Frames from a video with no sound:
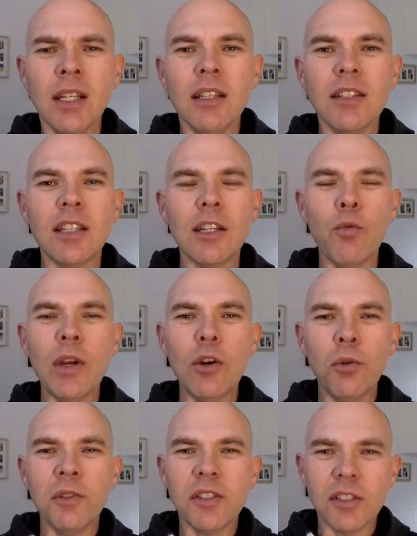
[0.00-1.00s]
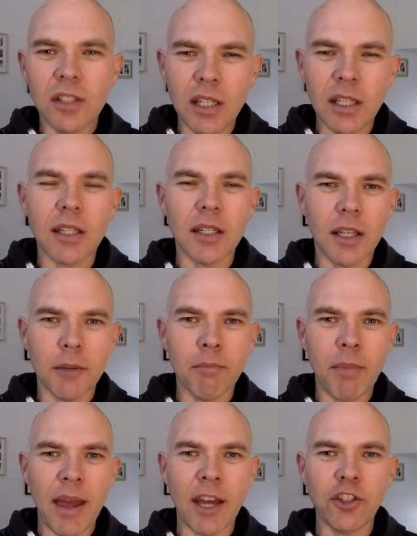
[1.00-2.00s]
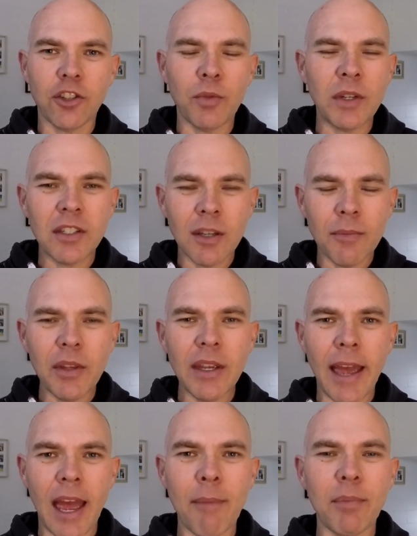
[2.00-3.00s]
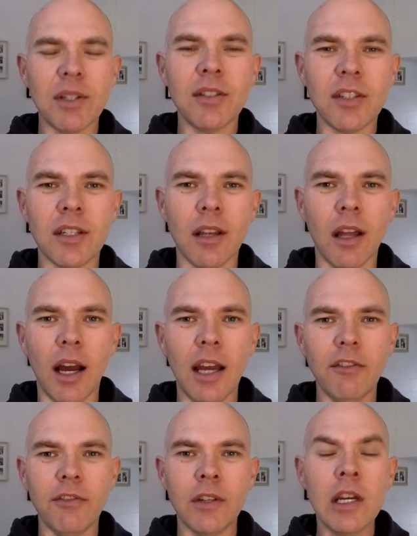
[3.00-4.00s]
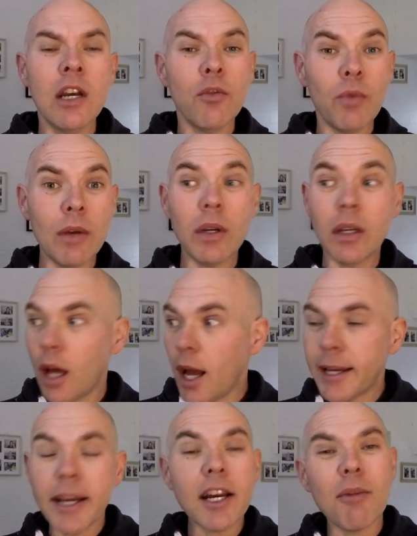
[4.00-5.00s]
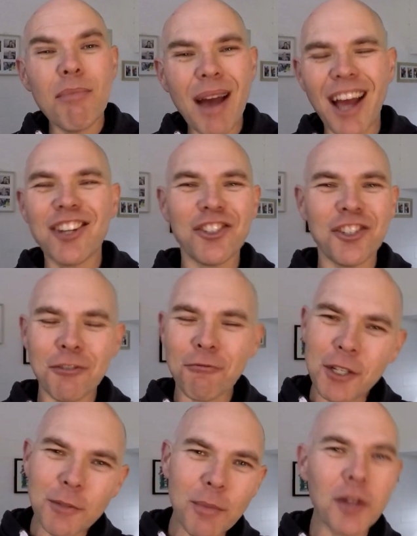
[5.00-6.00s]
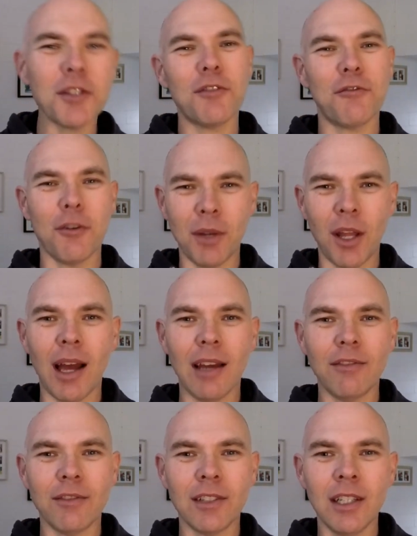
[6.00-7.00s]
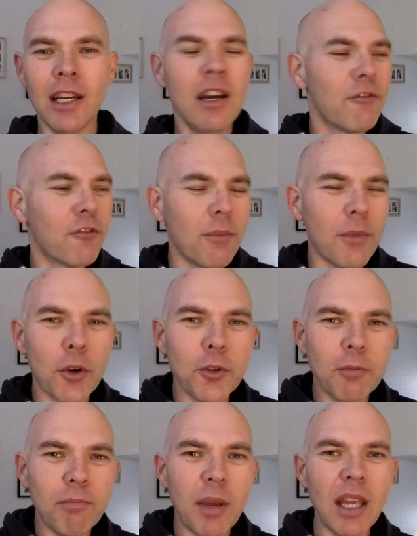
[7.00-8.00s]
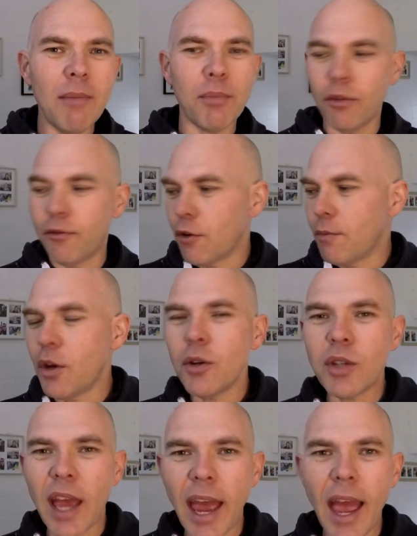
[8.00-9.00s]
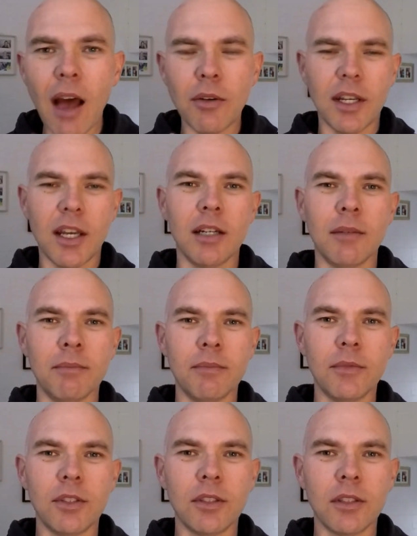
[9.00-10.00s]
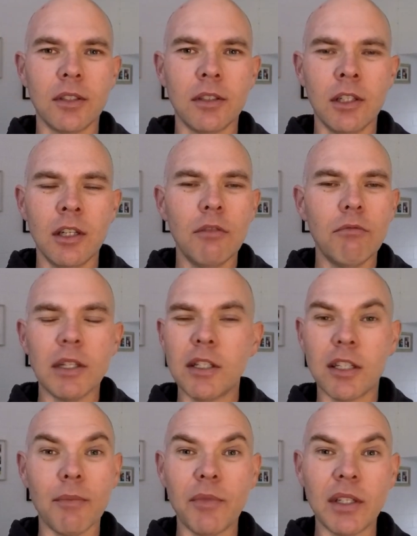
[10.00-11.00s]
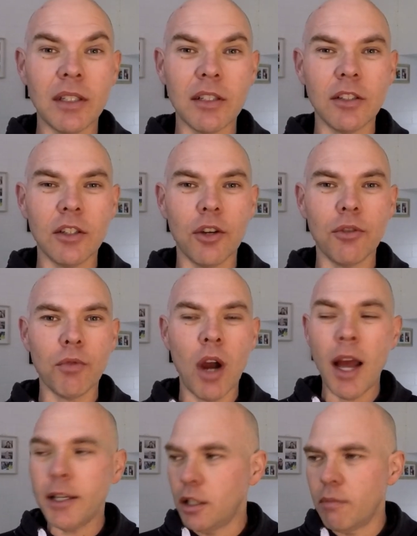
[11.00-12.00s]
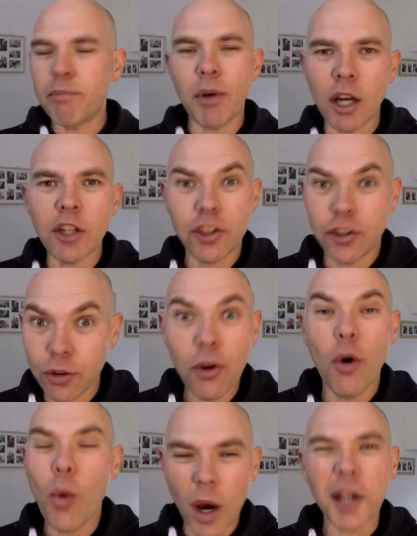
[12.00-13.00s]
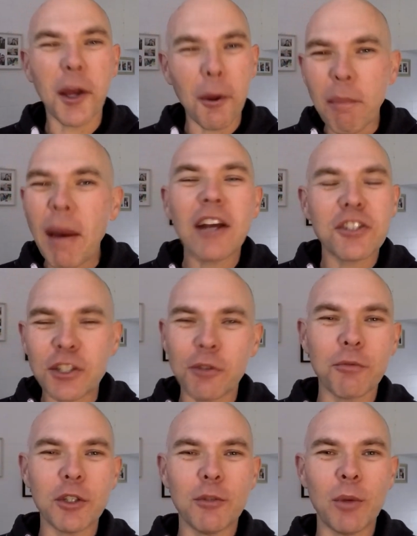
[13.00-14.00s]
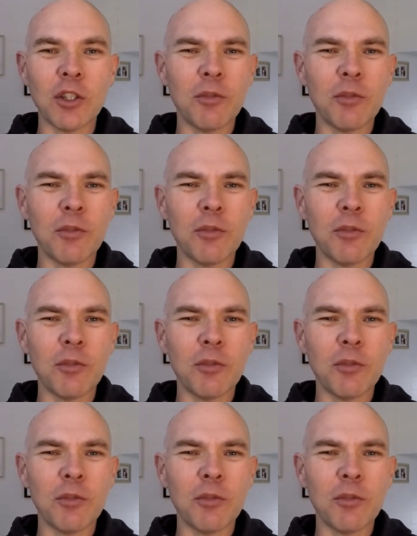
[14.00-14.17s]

See, we all seek compassion. When something happens in life, we would like a compassionate response from life from those people, from those outcomes. When something doesn't go right, you by sure want a compassionate response.